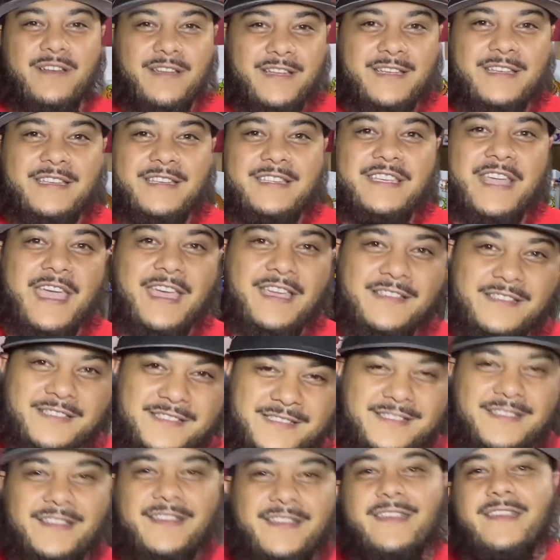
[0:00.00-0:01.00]
the
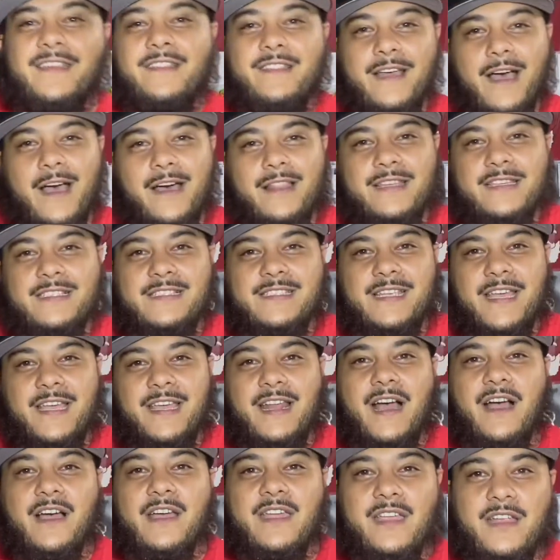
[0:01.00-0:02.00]
Yangs, how they say it
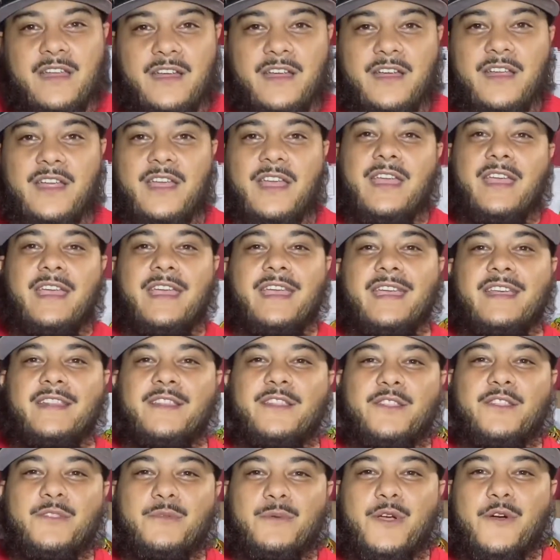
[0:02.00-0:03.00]
out here in the
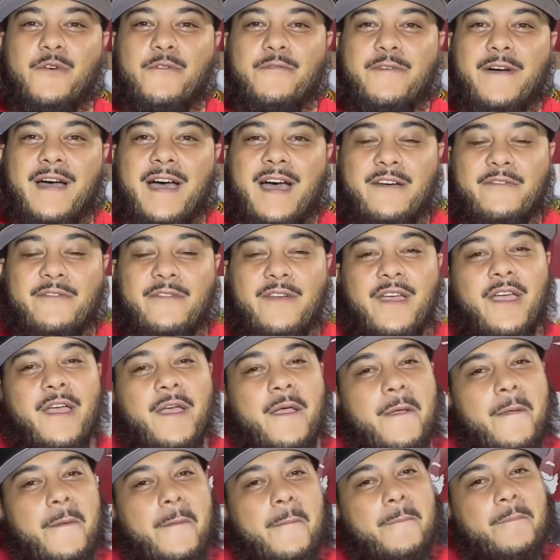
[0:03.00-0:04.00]
305.
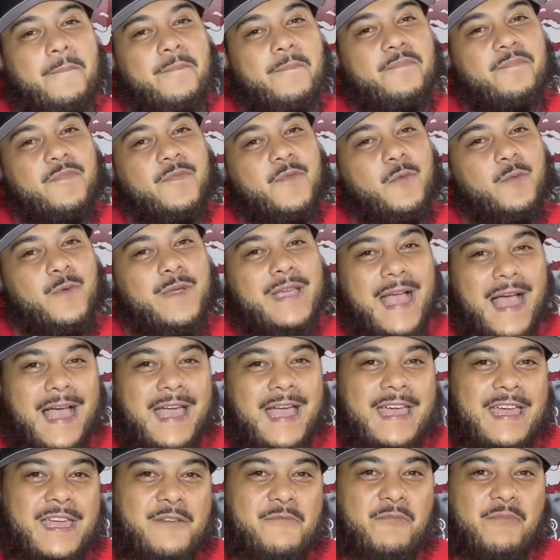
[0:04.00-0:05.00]
We got
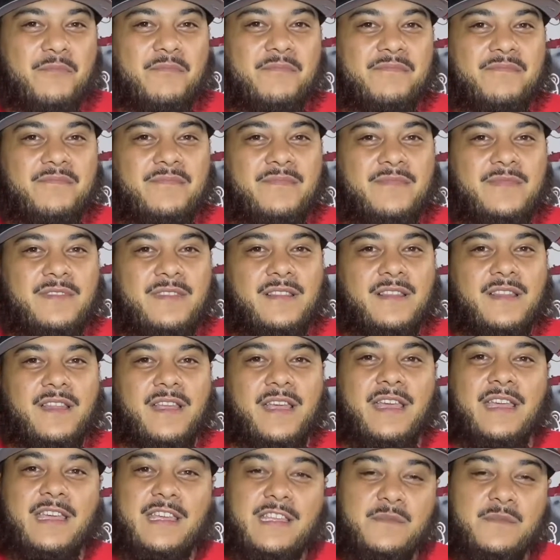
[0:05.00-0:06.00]
him, and
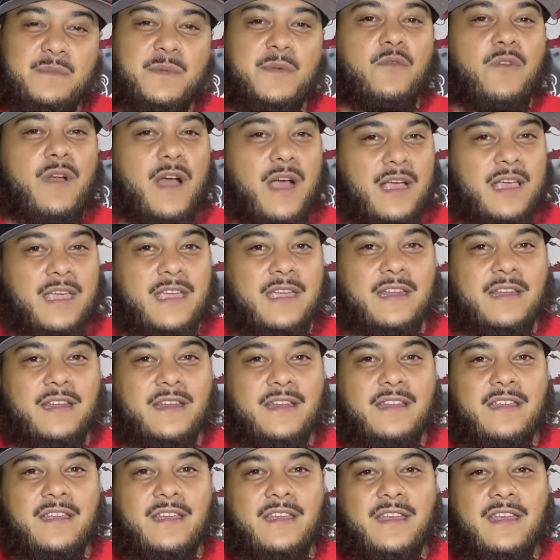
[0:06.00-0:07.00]
he's been rocking.
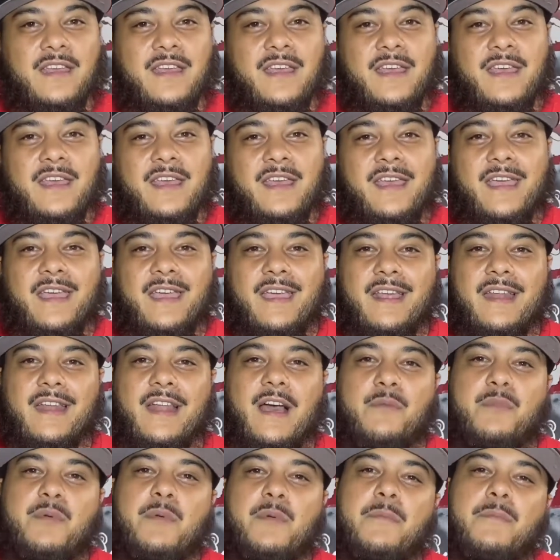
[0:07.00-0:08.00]
And
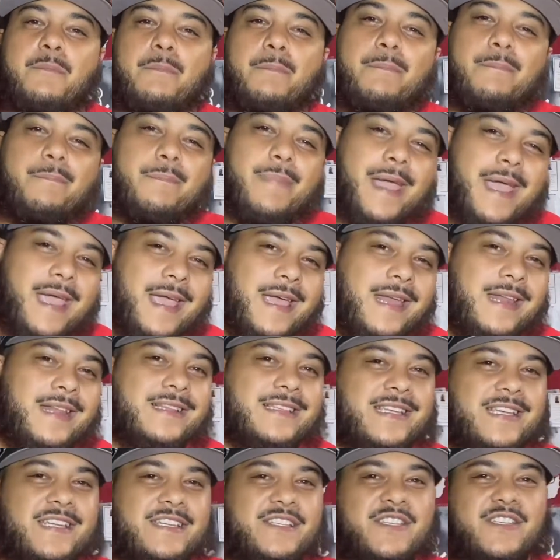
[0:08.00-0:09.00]
I've been paying
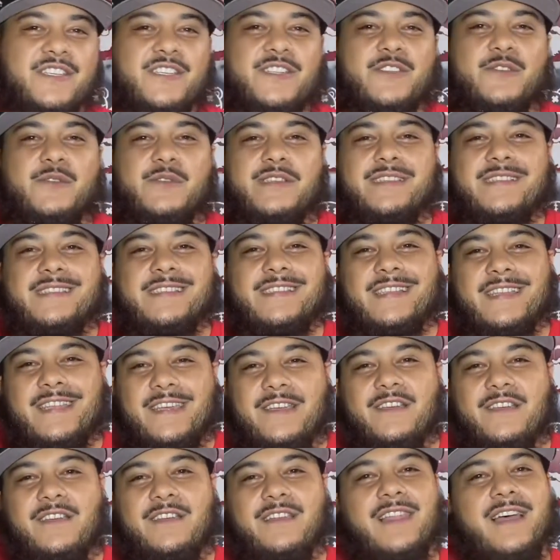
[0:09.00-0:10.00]
attention to his
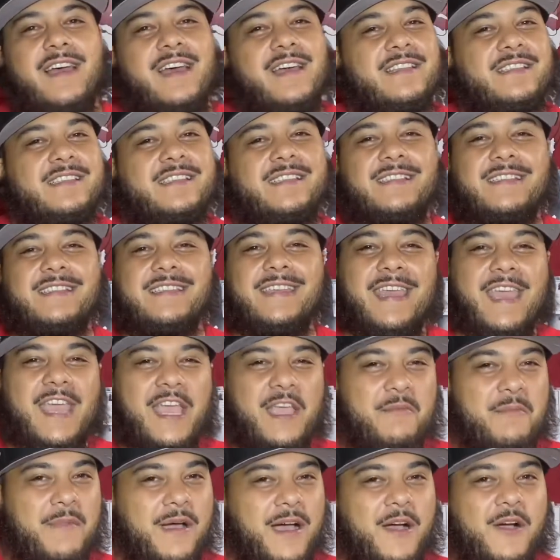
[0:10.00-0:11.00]
sneaker line since it
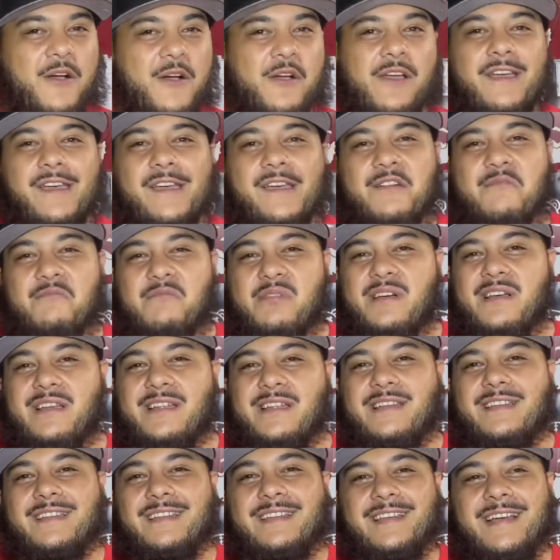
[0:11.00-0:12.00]
came out,
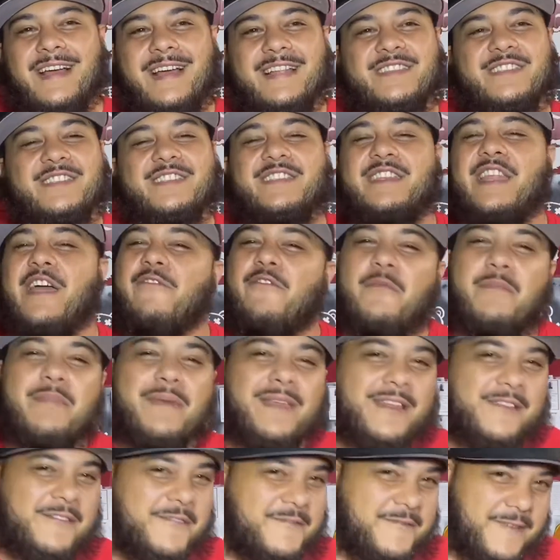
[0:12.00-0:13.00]
but I just never
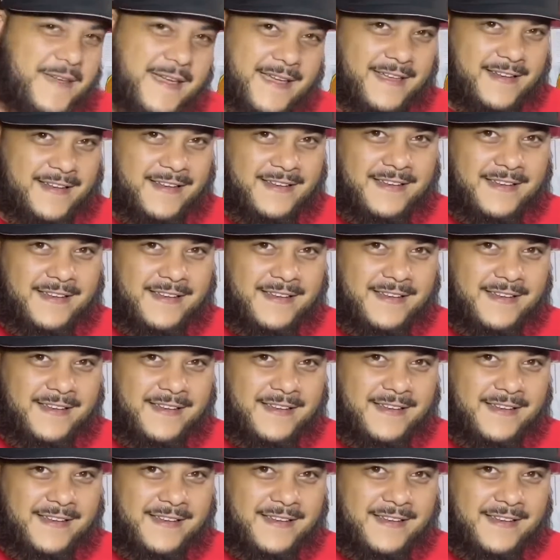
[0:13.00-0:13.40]
been a fan.